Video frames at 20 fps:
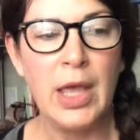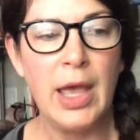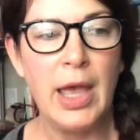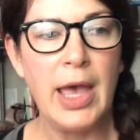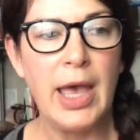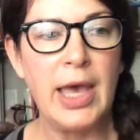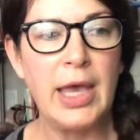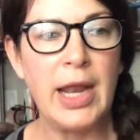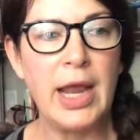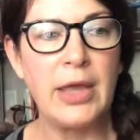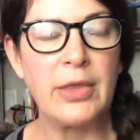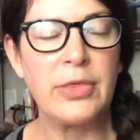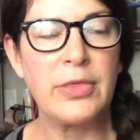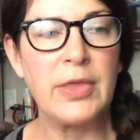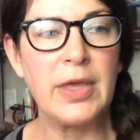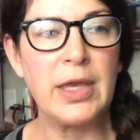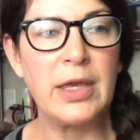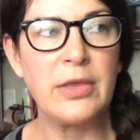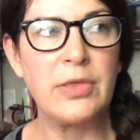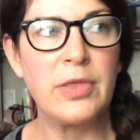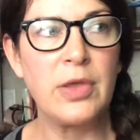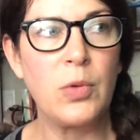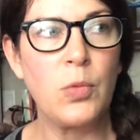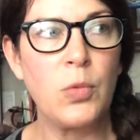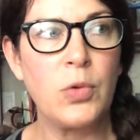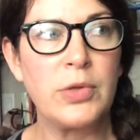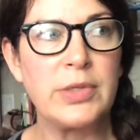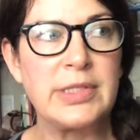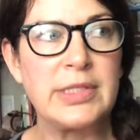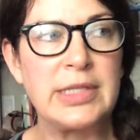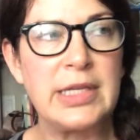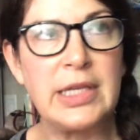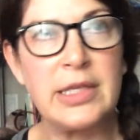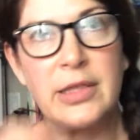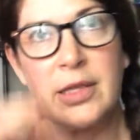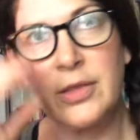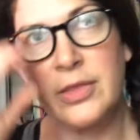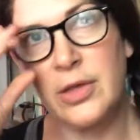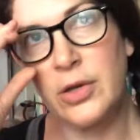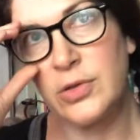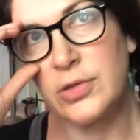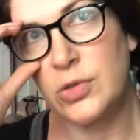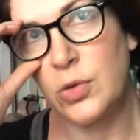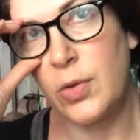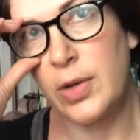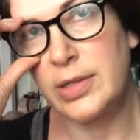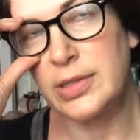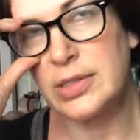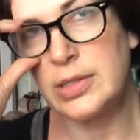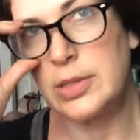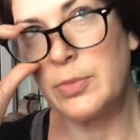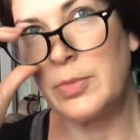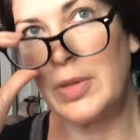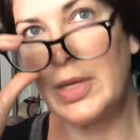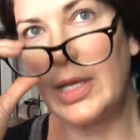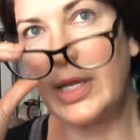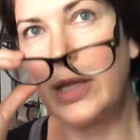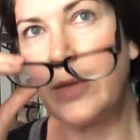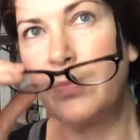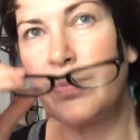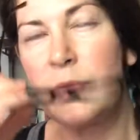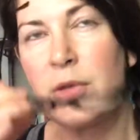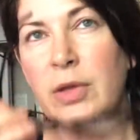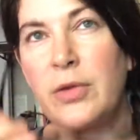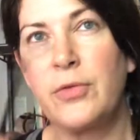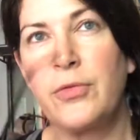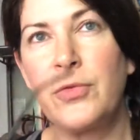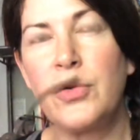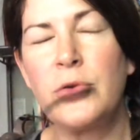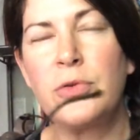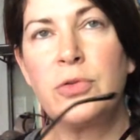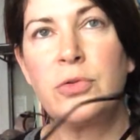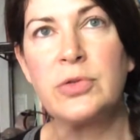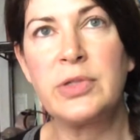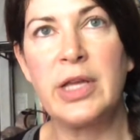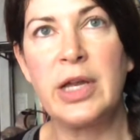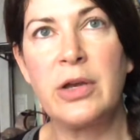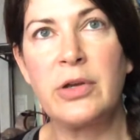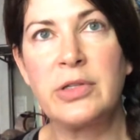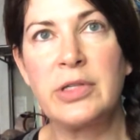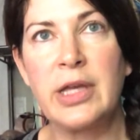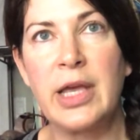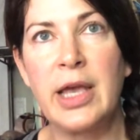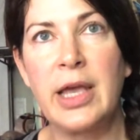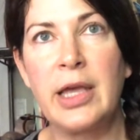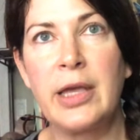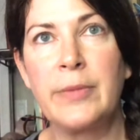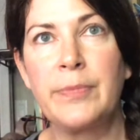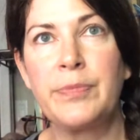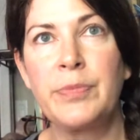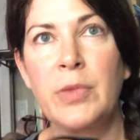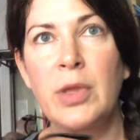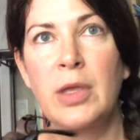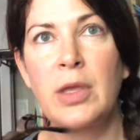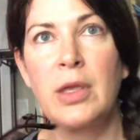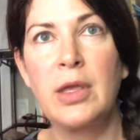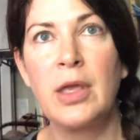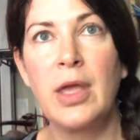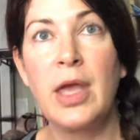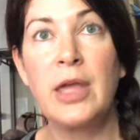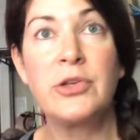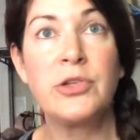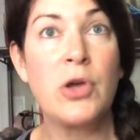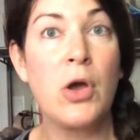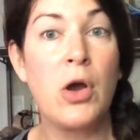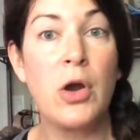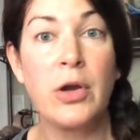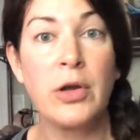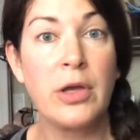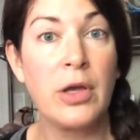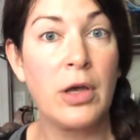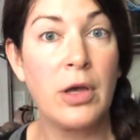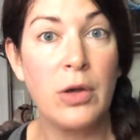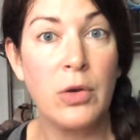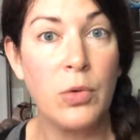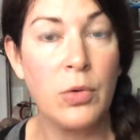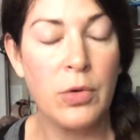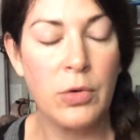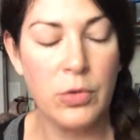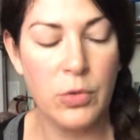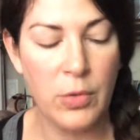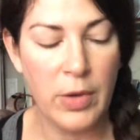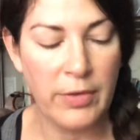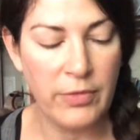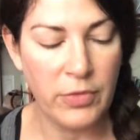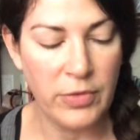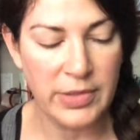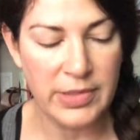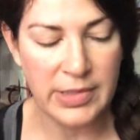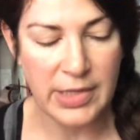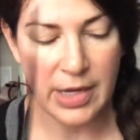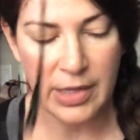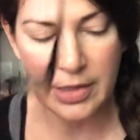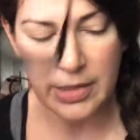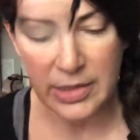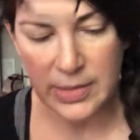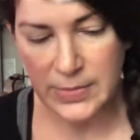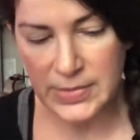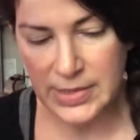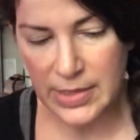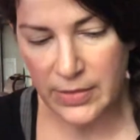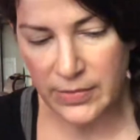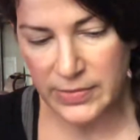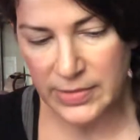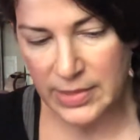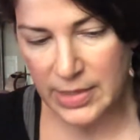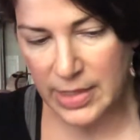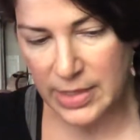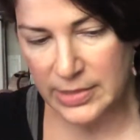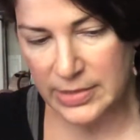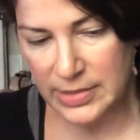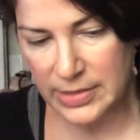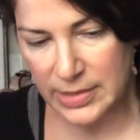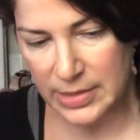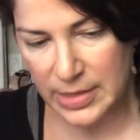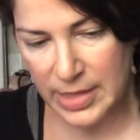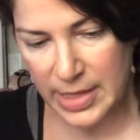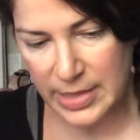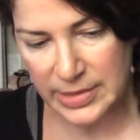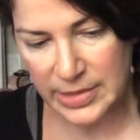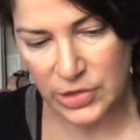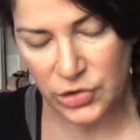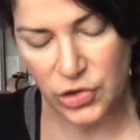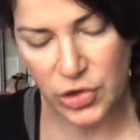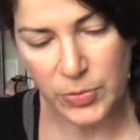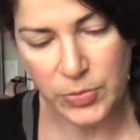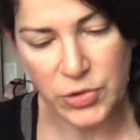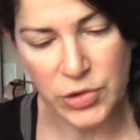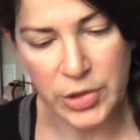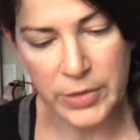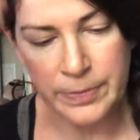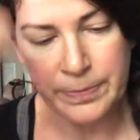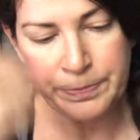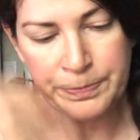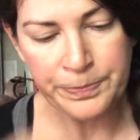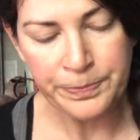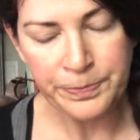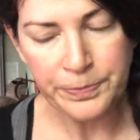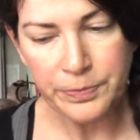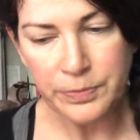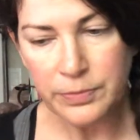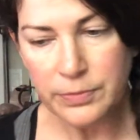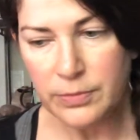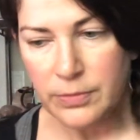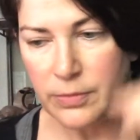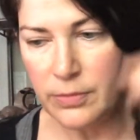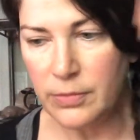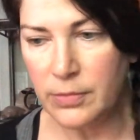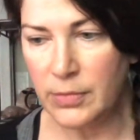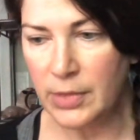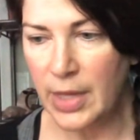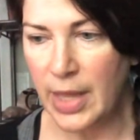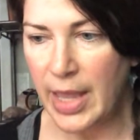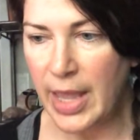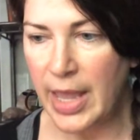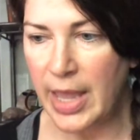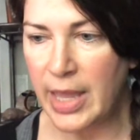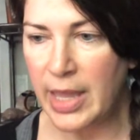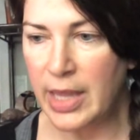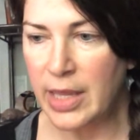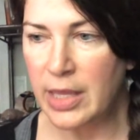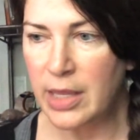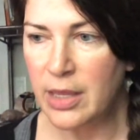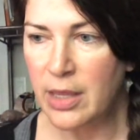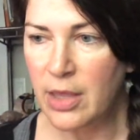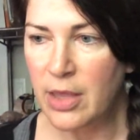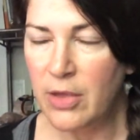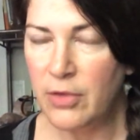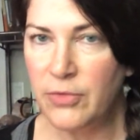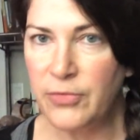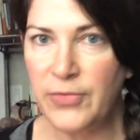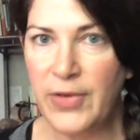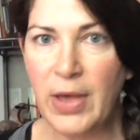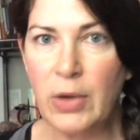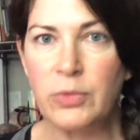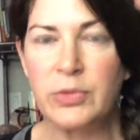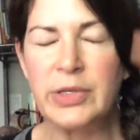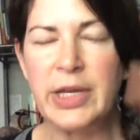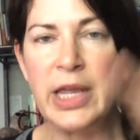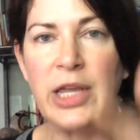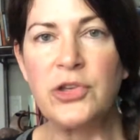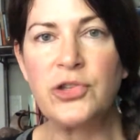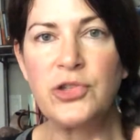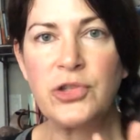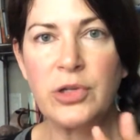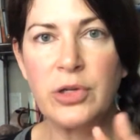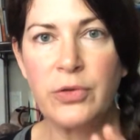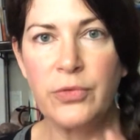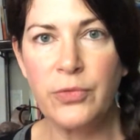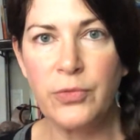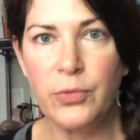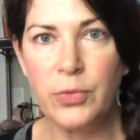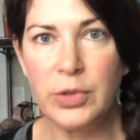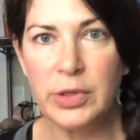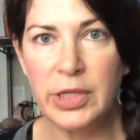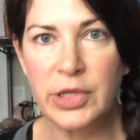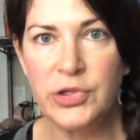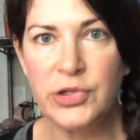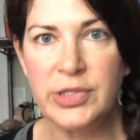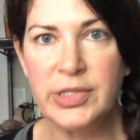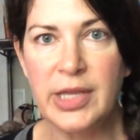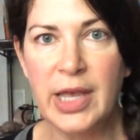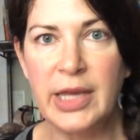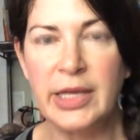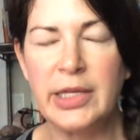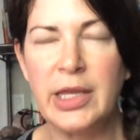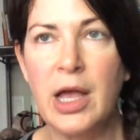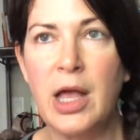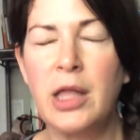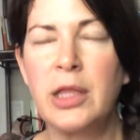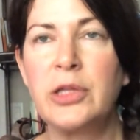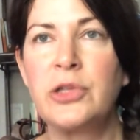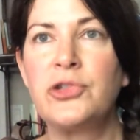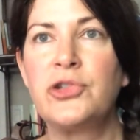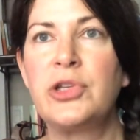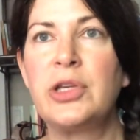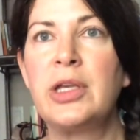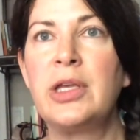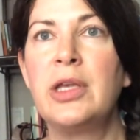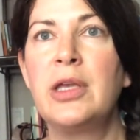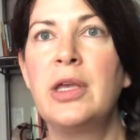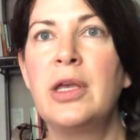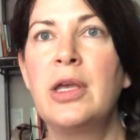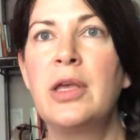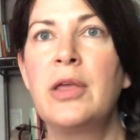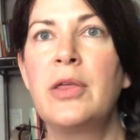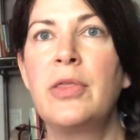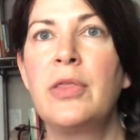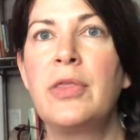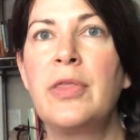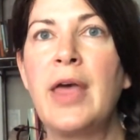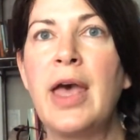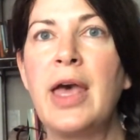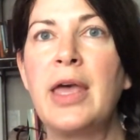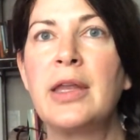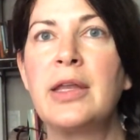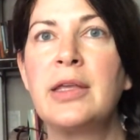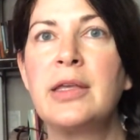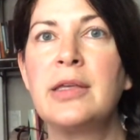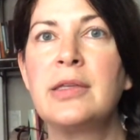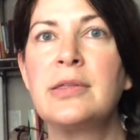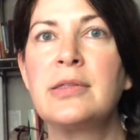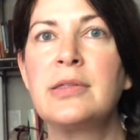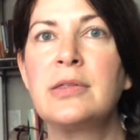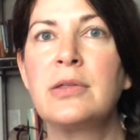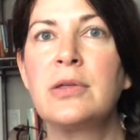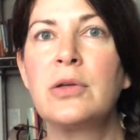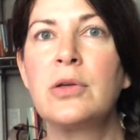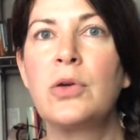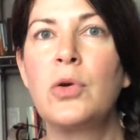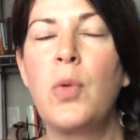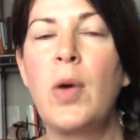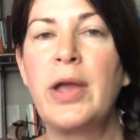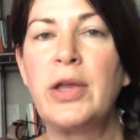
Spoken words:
And I think that we'll see that there's going to be, for Duterte and Taharqa, or whoever is styling themselves as Egyptian, a foundation of religious ideology that is quite